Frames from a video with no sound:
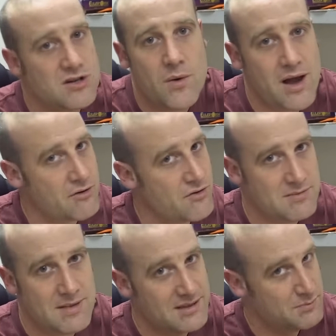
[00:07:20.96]
no
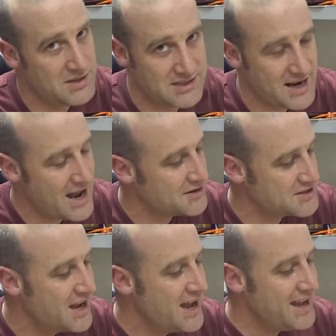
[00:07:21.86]
algorithm that spits it out.
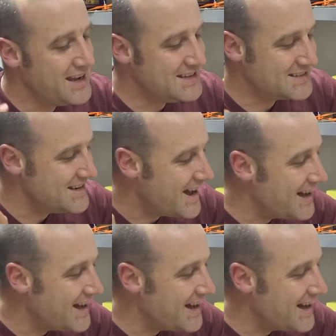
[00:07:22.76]
It's an